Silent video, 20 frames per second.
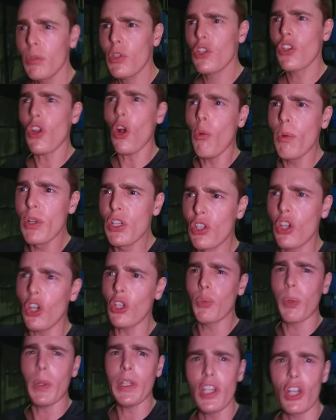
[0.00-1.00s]
It's always
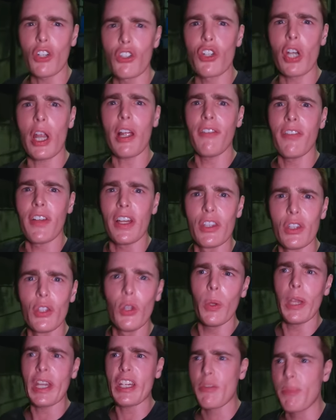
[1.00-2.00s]
good when you're travelling,
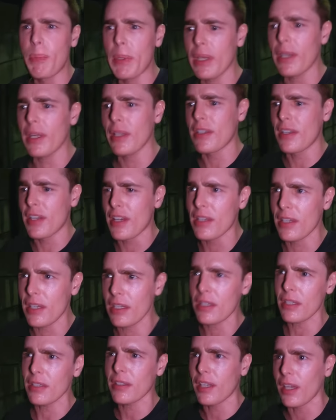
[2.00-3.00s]
new experiences,
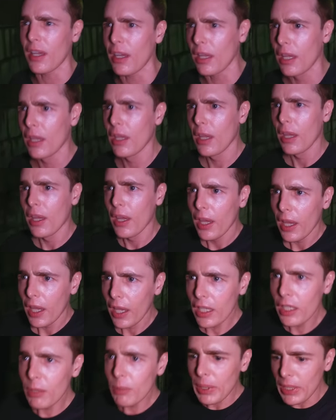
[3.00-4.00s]
isn't it?
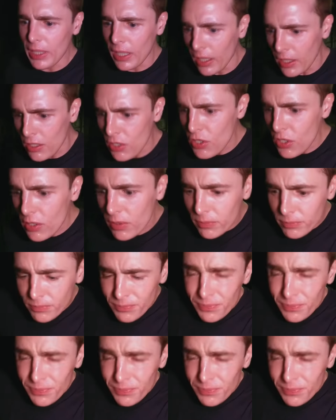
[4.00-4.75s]
Anyway guys,